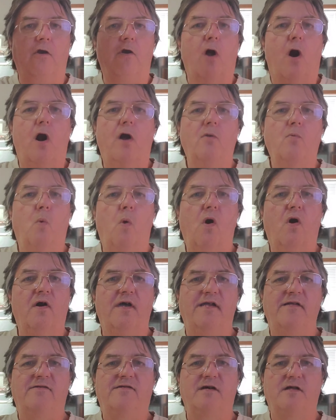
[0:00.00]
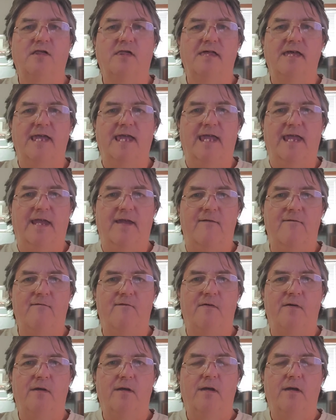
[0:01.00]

are unwilling to leave,